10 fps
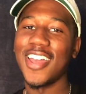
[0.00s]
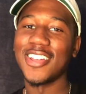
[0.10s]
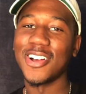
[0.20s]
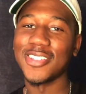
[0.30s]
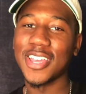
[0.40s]

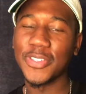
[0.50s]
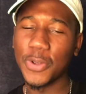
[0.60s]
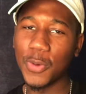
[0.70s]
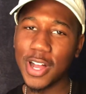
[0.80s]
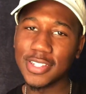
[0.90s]
Hey y'all, thanks
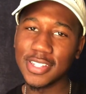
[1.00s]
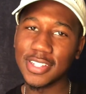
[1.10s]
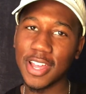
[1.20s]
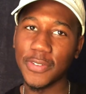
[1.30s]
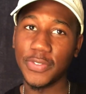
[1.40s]
for
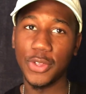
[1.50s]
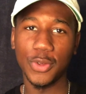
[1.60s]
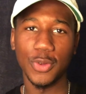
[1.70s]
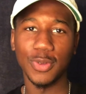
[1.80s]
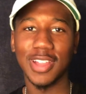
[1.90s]
watching. If
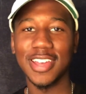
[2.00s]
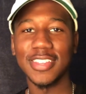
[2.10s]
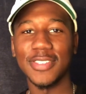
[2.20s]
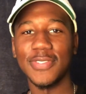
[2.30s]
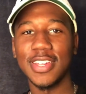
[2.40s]
you like
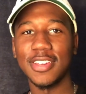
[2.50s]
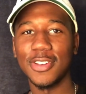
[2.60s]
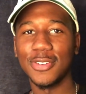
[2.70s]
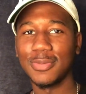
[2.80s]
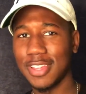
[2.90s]
this
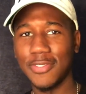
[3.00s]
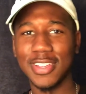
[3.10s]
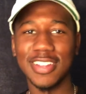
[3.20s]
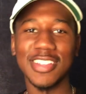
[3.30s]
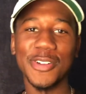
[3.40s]
video, give
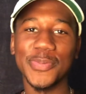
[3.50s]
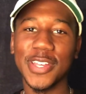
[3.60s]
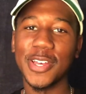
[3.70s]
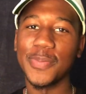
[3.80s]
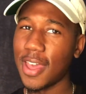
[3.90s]
it a thumbs
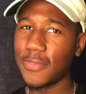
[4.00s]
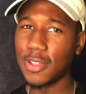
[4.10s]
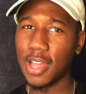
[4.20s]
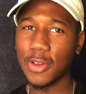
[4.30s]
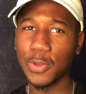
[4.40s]
up. If
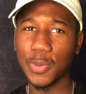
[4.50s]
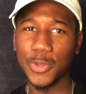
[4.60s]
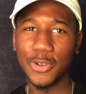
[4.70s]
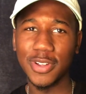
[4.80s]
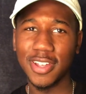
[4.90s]
you like what
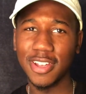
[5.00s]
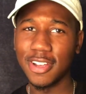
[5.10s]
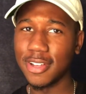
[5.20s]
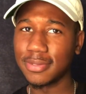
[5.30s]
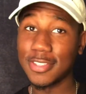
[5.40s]
I'm doing
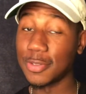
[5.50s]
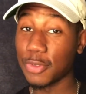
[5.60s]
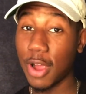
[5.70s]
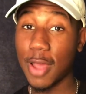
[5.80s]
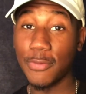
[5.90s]
here,
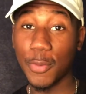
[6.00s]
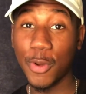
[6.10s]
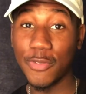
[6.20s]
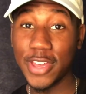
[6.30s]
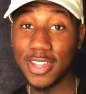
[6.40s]
subscribe for
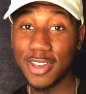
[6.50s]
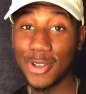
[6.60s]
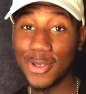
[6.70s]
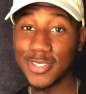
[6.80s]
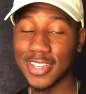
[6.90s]
more
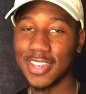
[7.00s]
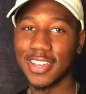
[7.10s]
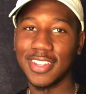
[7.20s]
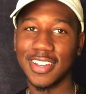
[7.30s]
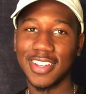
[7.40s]
videos,
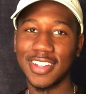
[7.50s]
and